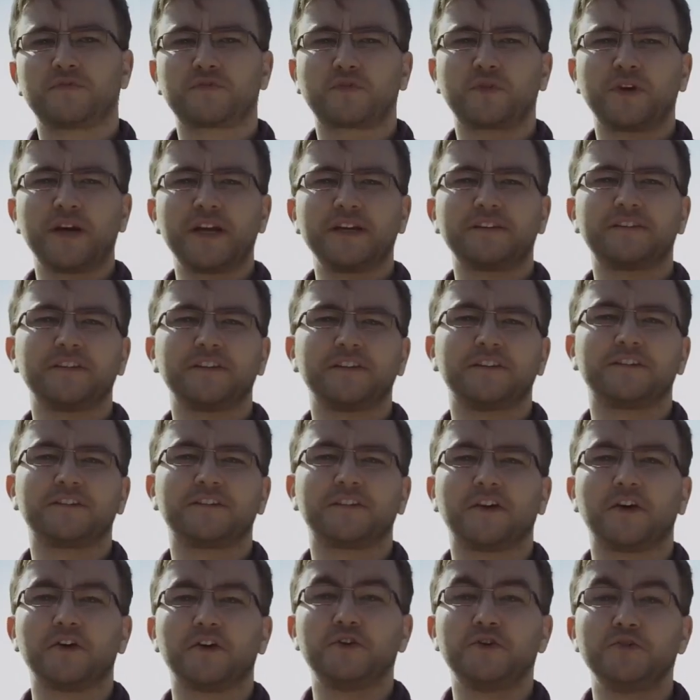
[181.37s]
We've created
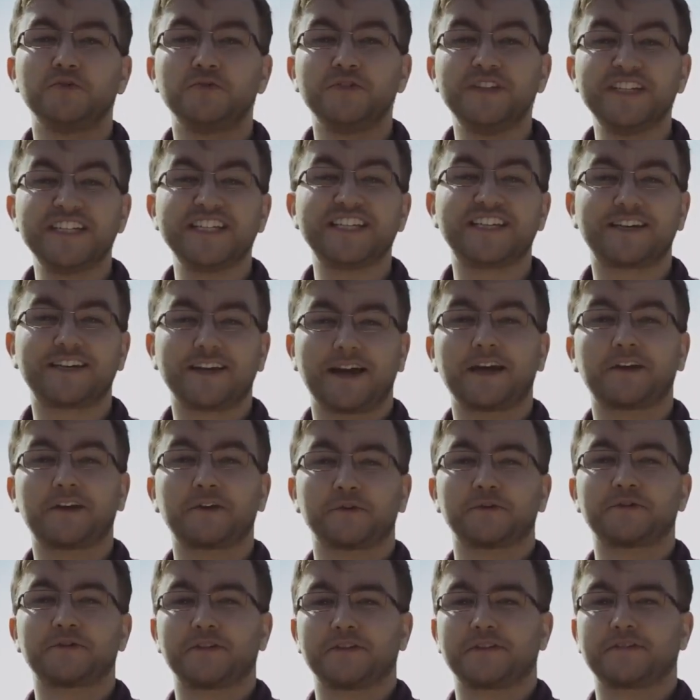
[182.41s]
a unique
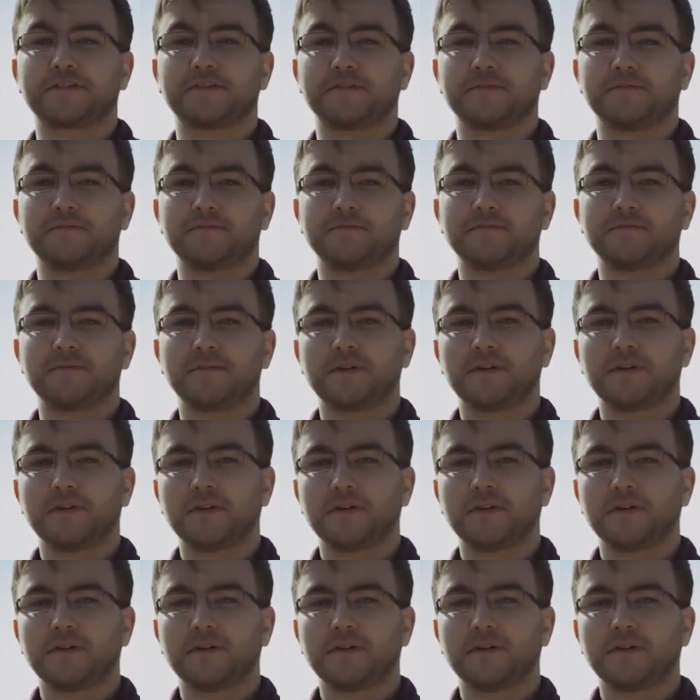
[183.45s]
ecosystem